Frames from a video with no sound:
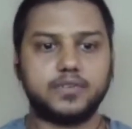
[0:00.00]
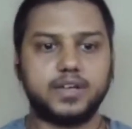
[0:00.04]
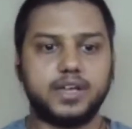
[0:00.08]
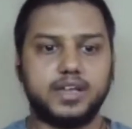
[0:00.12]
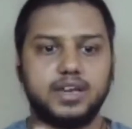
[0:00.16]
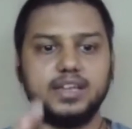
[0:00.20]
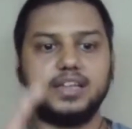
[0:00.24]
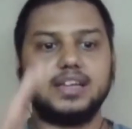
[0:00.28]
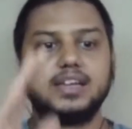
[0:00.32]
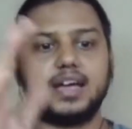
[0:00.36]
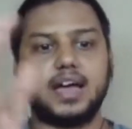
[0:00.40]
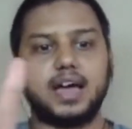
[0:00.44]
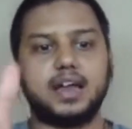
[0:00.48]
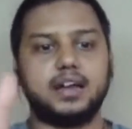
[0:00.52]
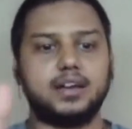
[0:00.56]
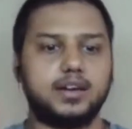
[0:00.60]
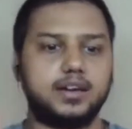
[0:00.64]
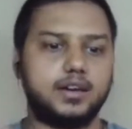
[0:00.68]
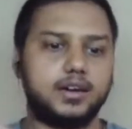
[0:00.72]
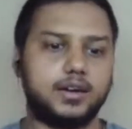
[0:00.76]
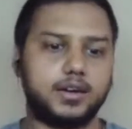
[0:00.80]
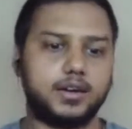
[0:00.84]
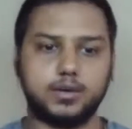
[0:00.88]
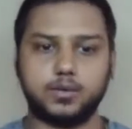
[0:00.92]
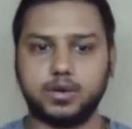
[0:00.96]
any
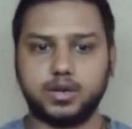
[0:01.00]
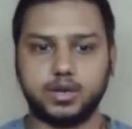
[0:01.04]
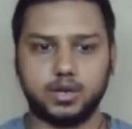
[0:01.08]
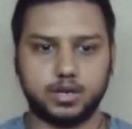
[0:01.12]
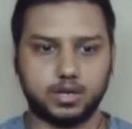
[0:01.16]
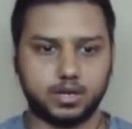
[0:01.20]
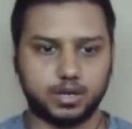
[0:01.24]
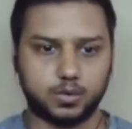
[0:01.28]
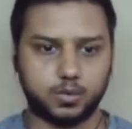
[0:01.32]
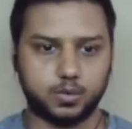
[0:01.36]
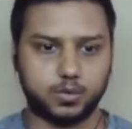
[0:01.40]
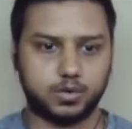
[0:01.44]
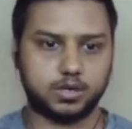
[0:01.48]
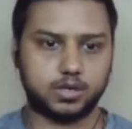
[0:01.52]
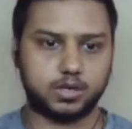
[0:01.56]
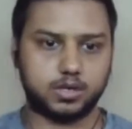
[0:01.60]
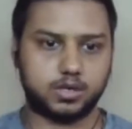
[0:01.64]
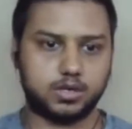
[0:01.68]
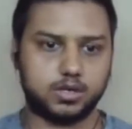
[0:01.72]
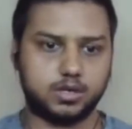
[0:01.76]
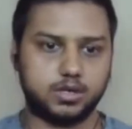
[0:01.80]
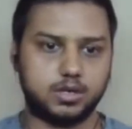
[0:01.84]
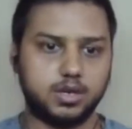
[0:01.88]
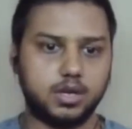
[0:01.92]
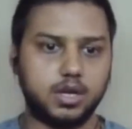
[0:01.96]
candidate you are
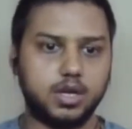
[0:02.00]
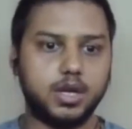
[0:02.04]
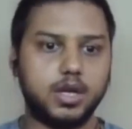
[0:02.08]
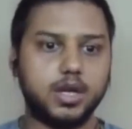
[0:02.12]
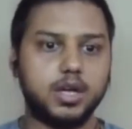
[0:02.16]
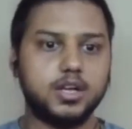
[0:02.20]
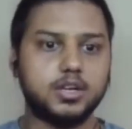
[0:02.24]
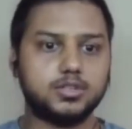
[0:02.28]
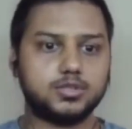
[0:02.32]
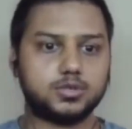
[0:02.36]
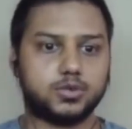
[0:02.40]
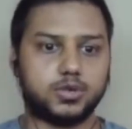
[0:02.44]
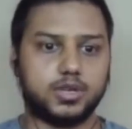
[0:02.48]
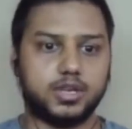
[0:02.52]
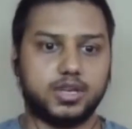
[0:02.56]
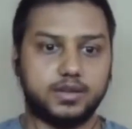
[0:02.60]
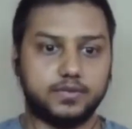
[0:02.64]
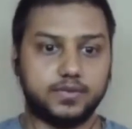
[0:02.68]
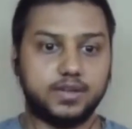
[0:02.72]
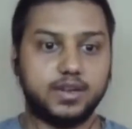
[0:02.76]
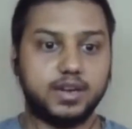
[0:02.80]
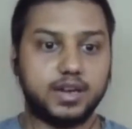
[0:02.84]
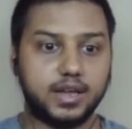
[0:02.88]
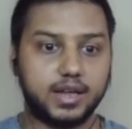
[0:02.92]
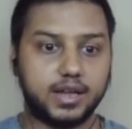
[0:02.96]
encountering so
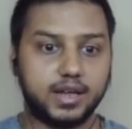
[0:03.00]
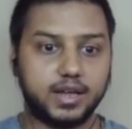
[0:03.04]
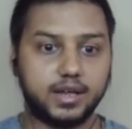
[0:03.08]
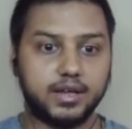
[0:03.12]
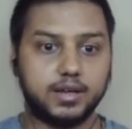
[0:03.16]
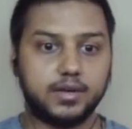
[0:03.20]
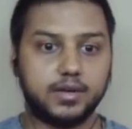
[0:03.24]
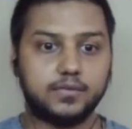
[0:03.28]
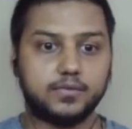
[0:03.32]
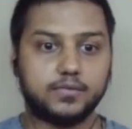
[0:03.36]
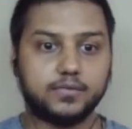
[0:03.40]
even if